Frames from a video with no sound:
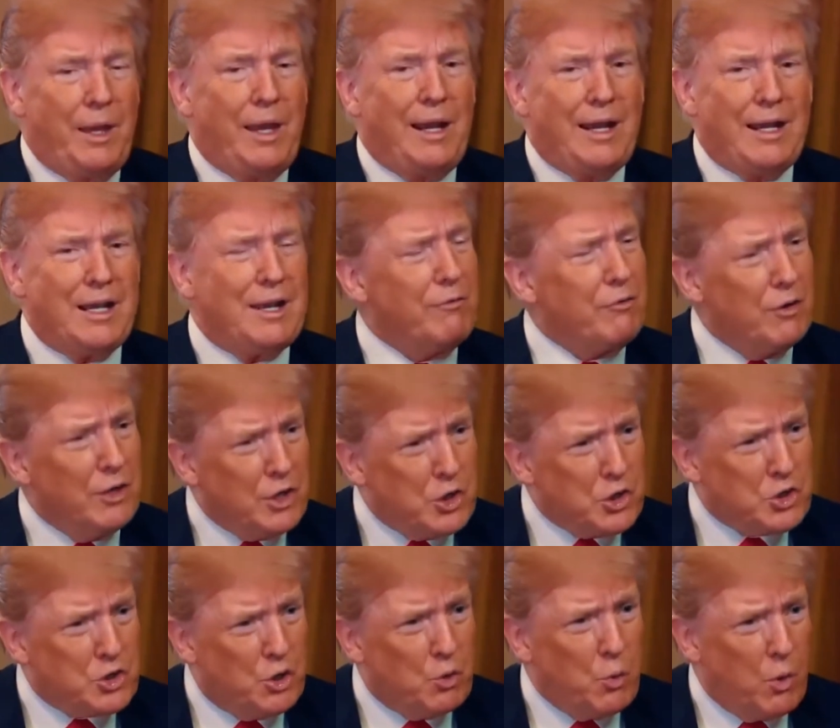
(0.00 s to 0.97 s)
And I never
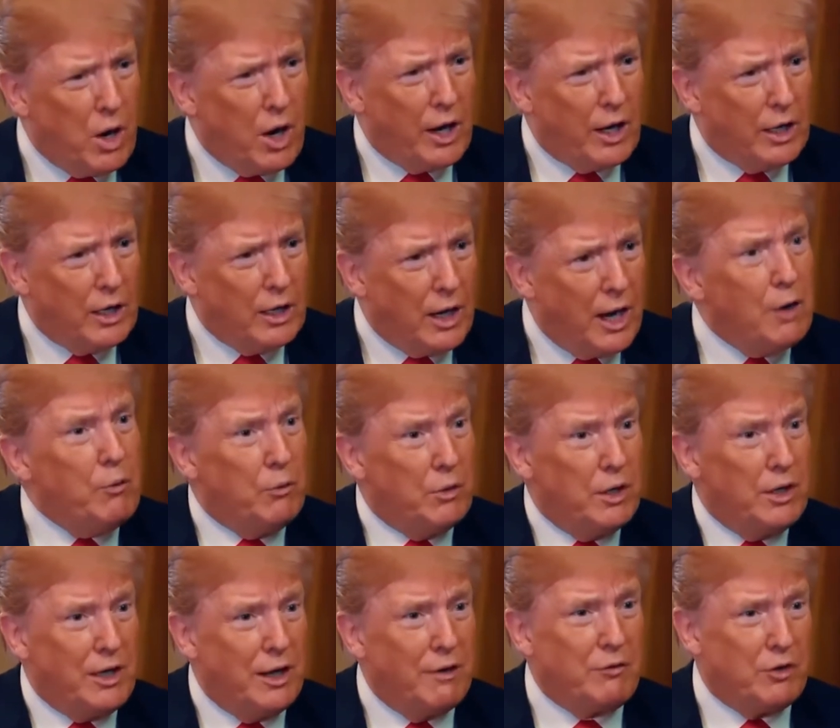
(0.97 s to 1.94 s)
understood why. I
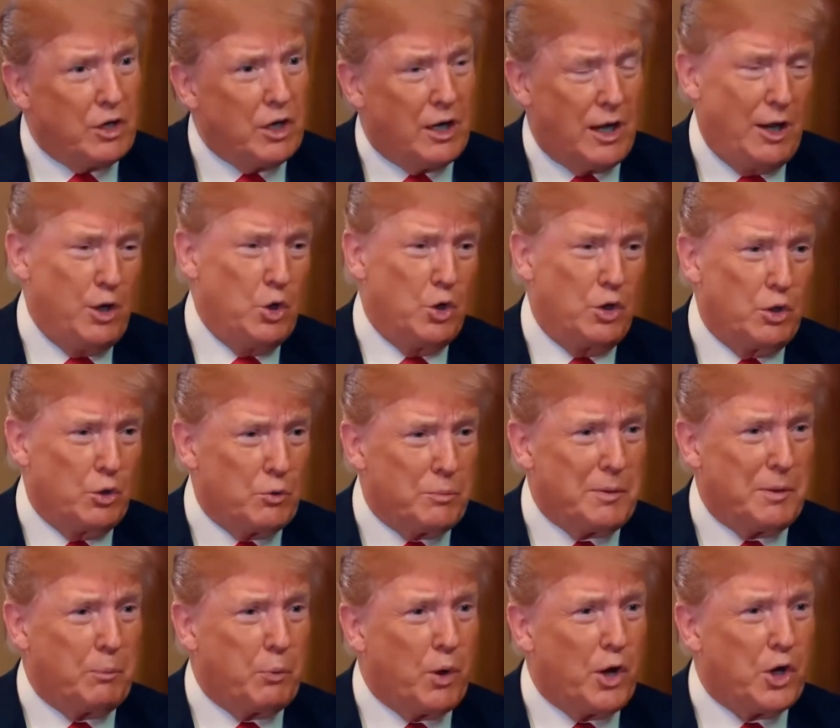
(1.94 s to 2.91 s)
really never did. I knew there
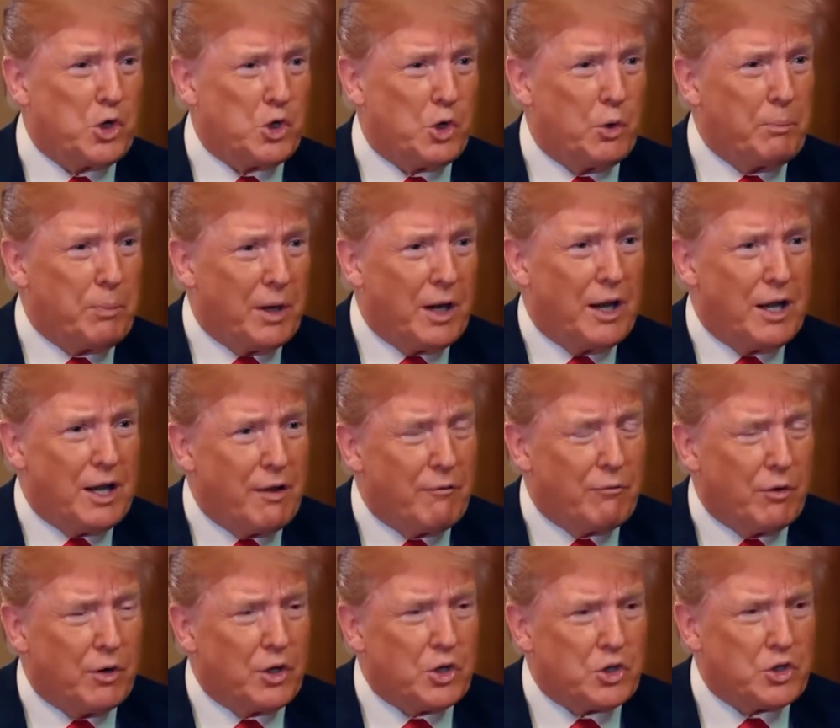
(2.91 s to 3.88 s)
would be pressure, but I
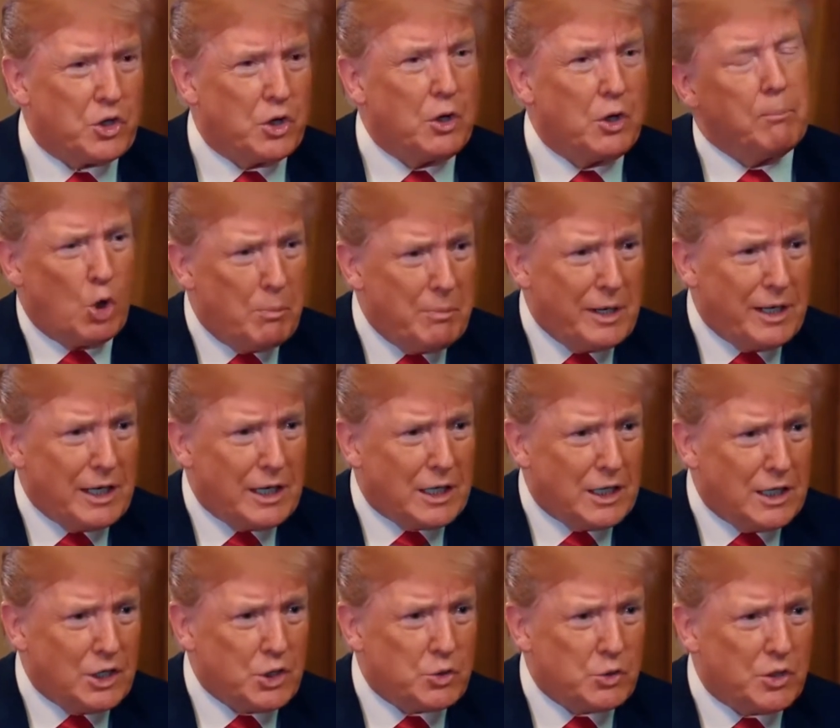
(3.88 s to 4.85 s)
never understood. So many
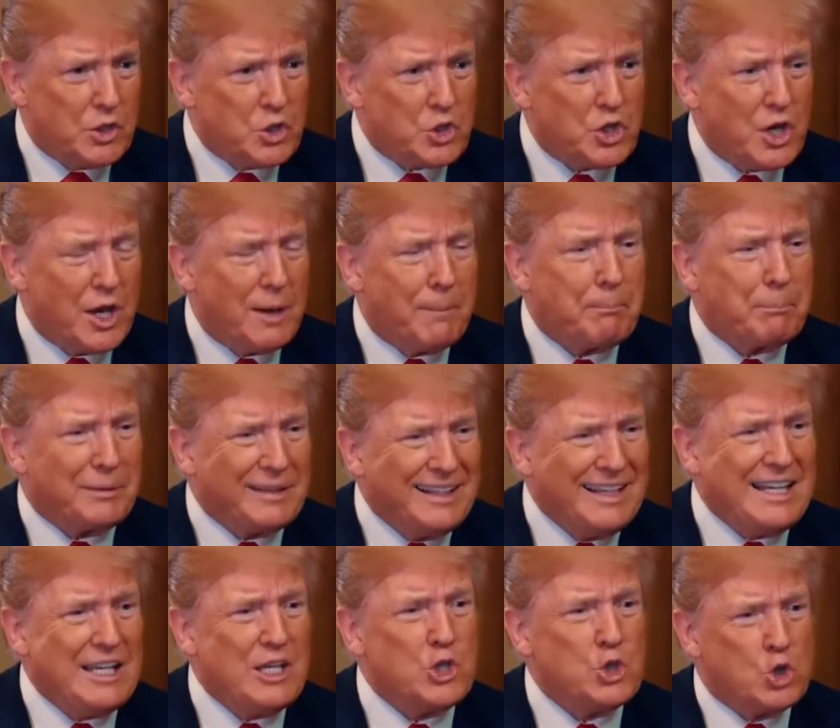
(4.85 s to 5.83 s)
countries saying,
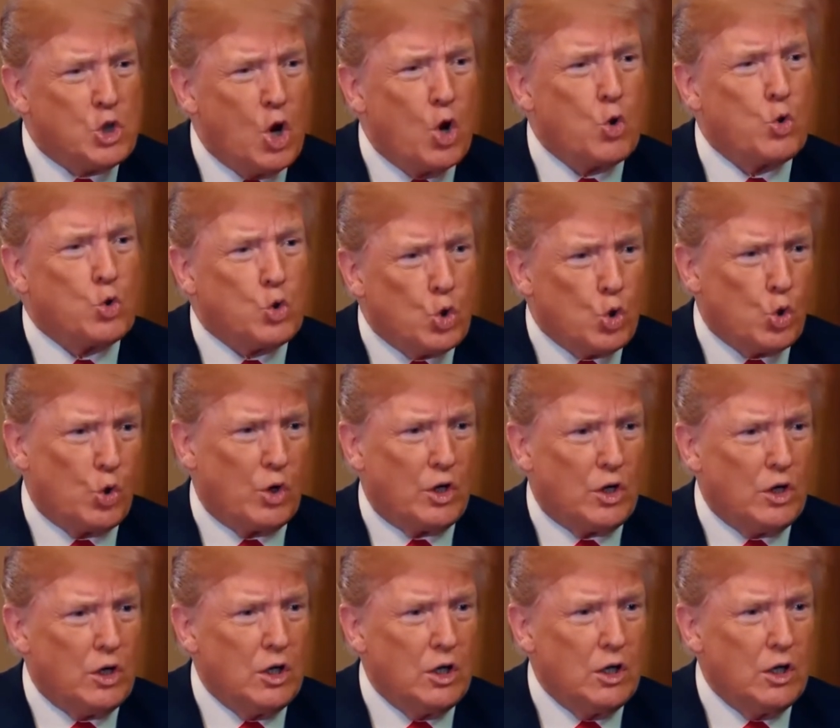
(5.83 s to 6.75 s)
please don't do it.